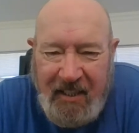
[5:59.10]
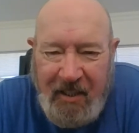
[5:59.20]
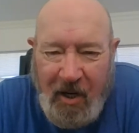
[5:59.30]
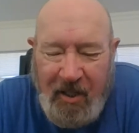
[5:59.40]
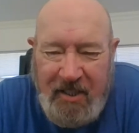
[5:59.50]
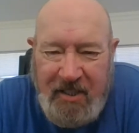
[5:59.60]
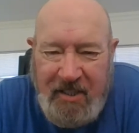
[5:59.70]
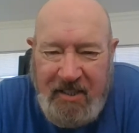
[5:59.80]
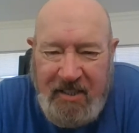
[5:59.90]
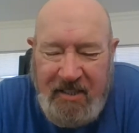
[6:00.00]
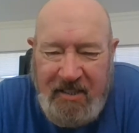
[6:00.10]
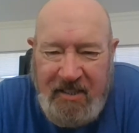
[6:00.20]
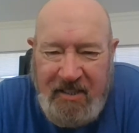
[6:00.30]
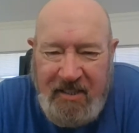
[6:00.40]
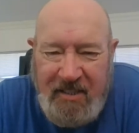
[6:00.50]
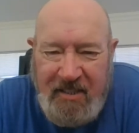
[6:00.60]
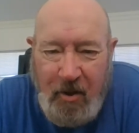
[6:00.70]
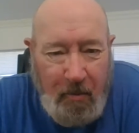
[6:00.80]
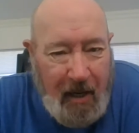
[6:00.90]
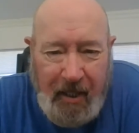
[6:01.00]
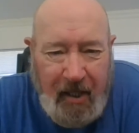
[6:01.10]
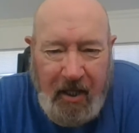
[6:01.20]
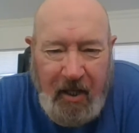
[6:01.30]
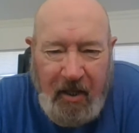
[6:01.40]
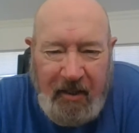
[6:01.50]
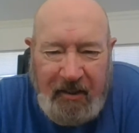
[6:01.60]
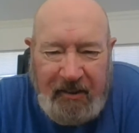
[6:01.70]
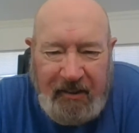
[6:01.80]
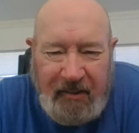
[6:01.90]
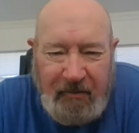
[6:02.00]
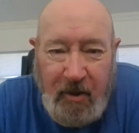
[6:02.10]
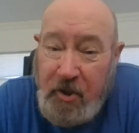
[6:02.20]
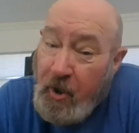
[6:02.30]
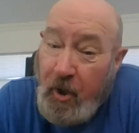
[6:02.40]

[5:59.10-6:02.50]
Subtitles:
Because nobody here wants your